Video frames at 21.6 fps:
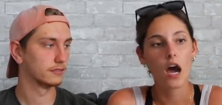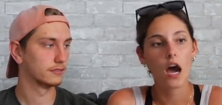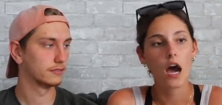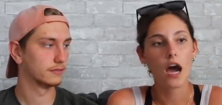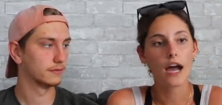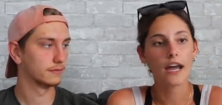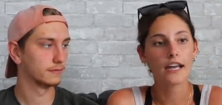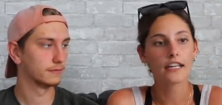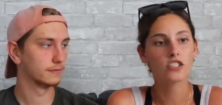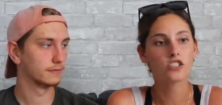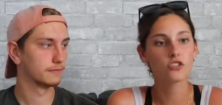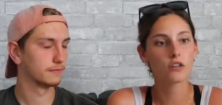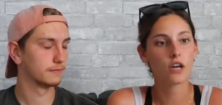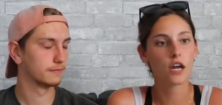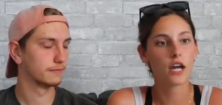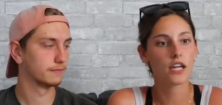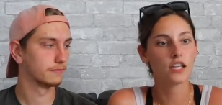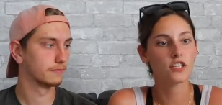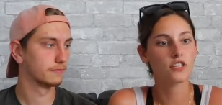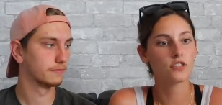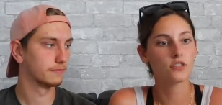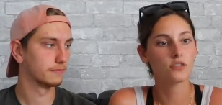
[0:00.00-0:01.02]
Speaker 1: I
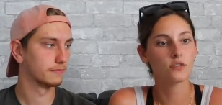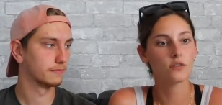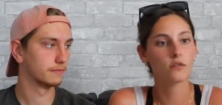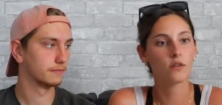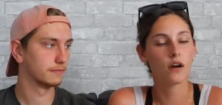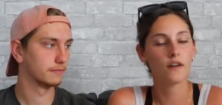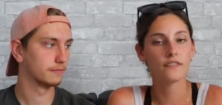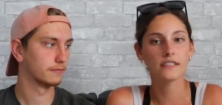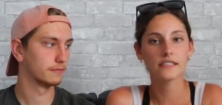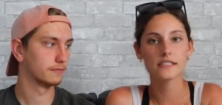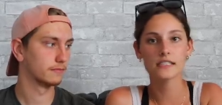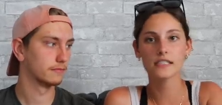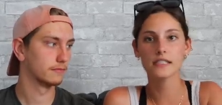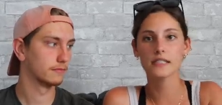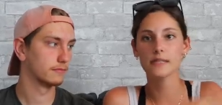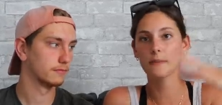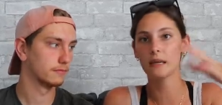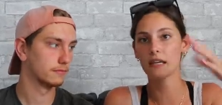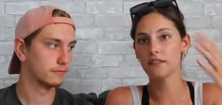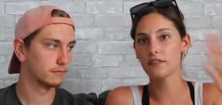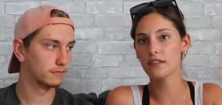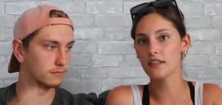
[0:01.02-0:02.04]
try to obviously
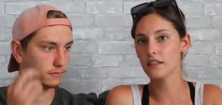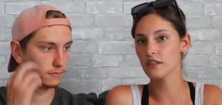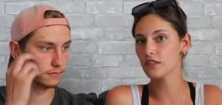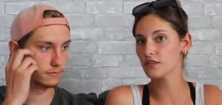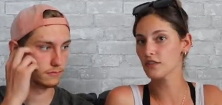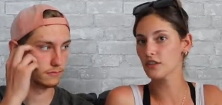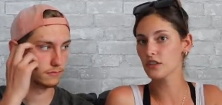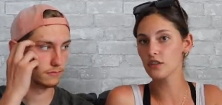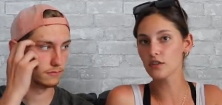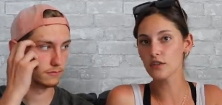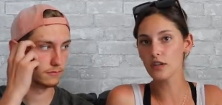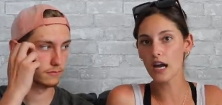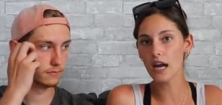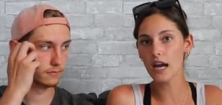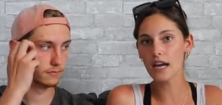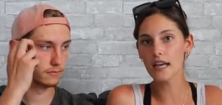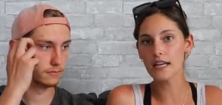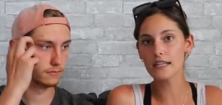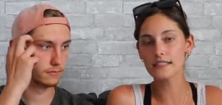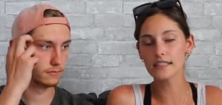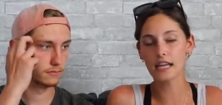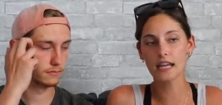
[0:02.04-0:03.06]
make videos for you
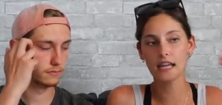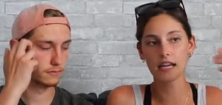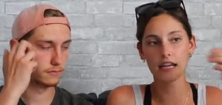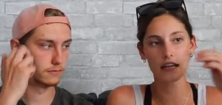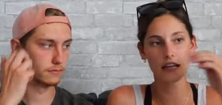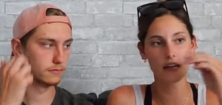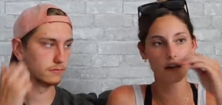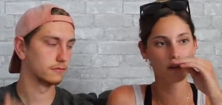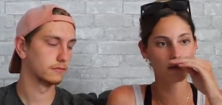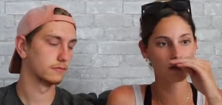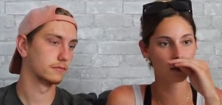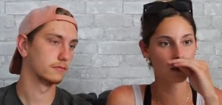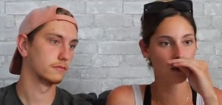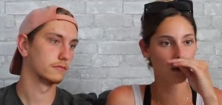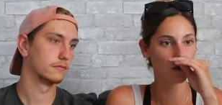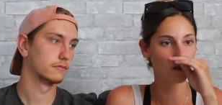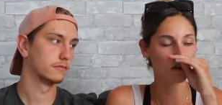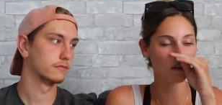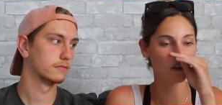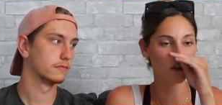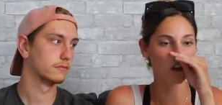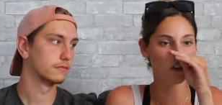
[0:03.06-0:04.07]
guys, and I
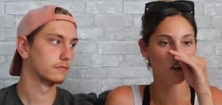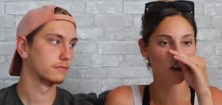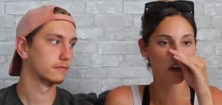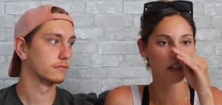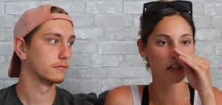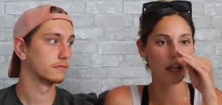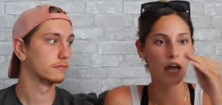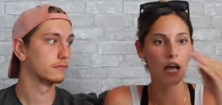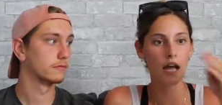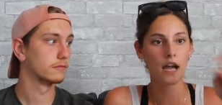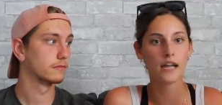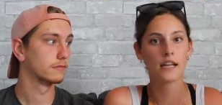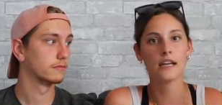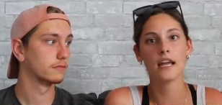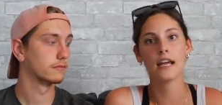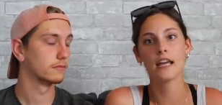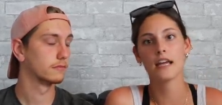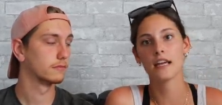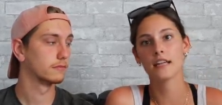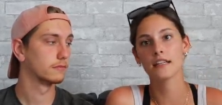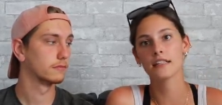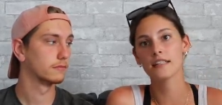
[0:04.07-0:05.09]
also go online
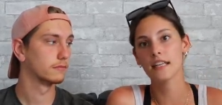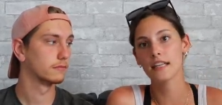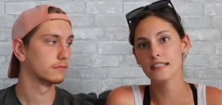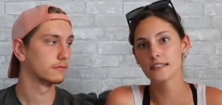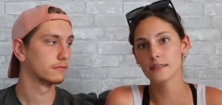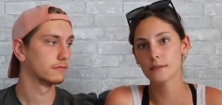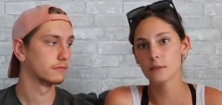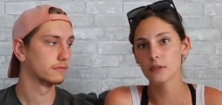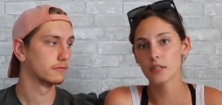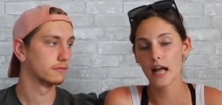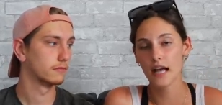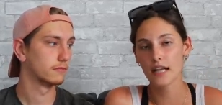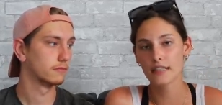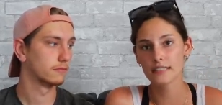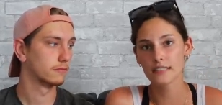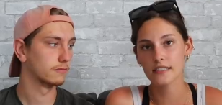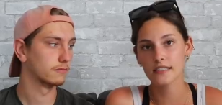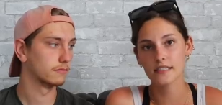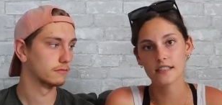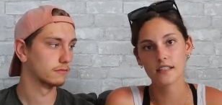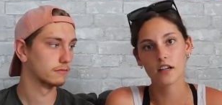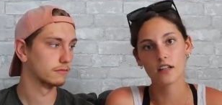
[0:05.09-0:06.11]
and take some
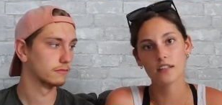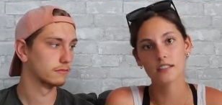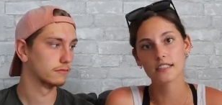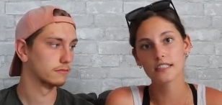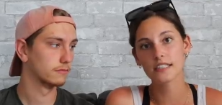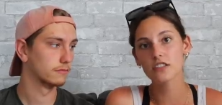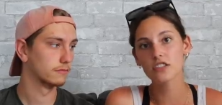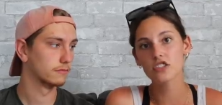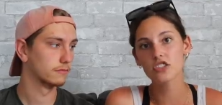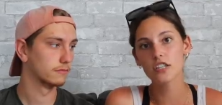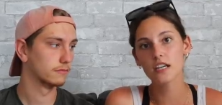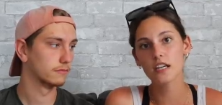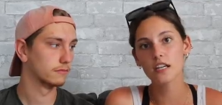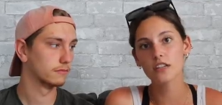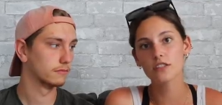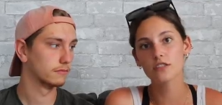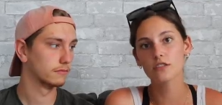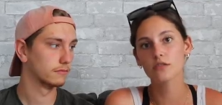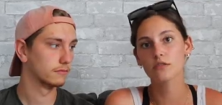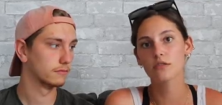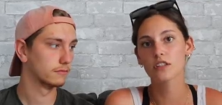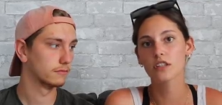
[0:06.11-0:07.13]
classes on
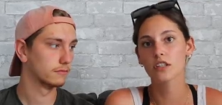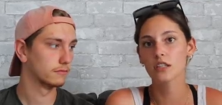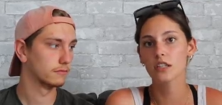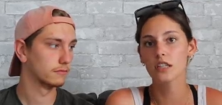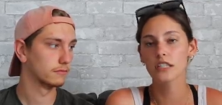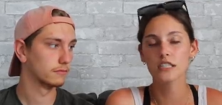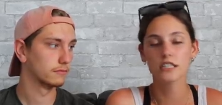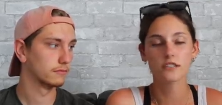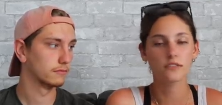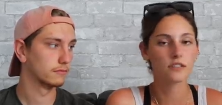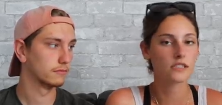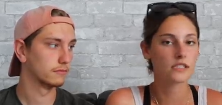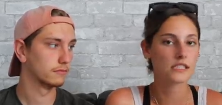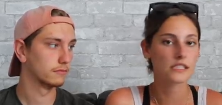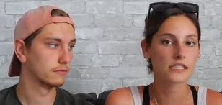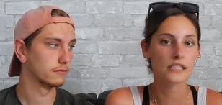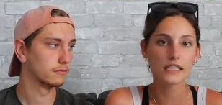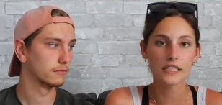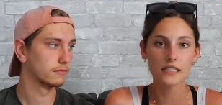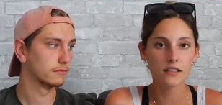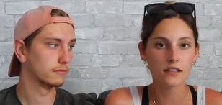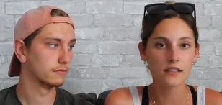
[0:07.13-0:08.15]
Skillshare to learn different
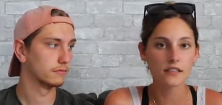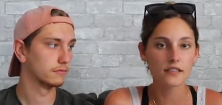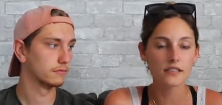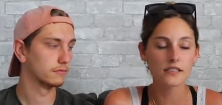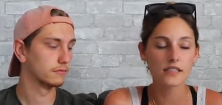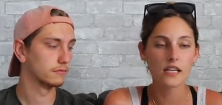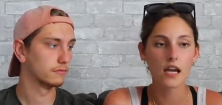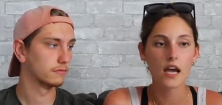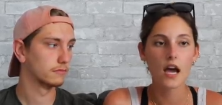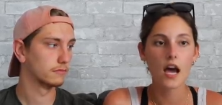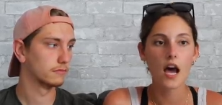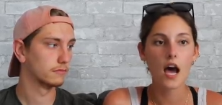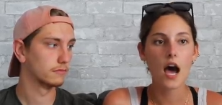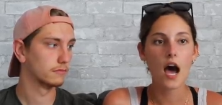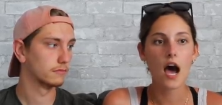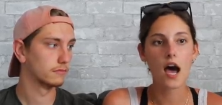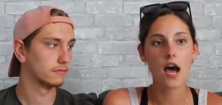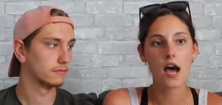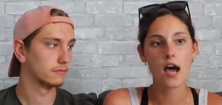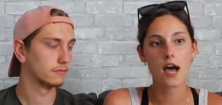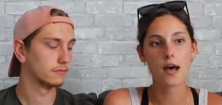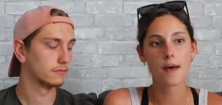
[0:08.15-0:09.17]
skills.
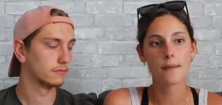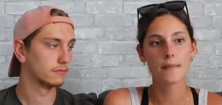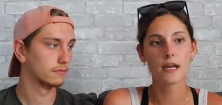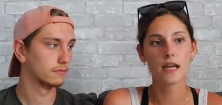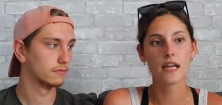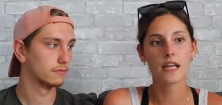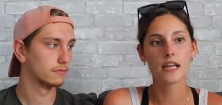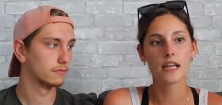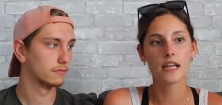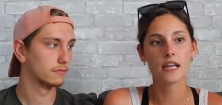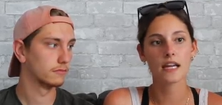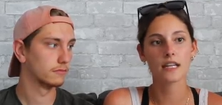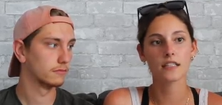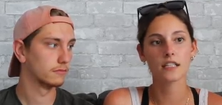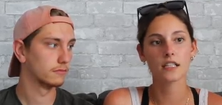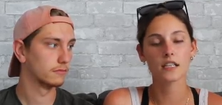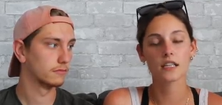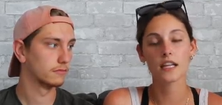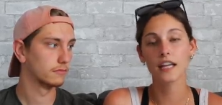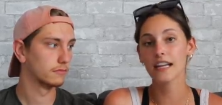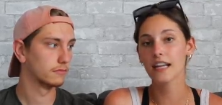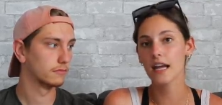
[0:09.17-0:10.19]
Um, and
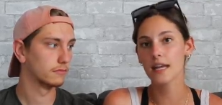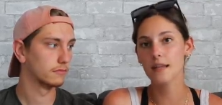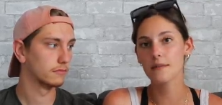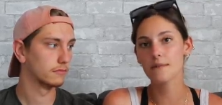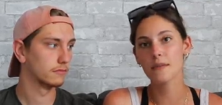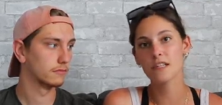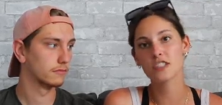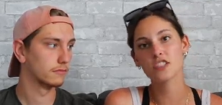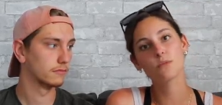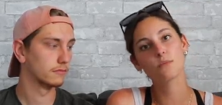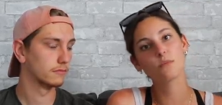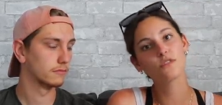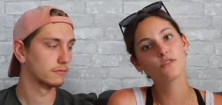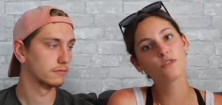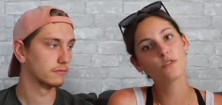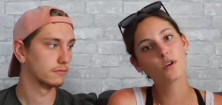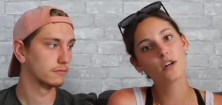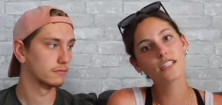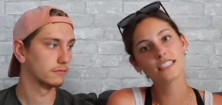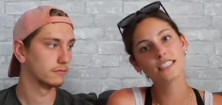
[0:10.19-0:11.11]
like I had mentioned before,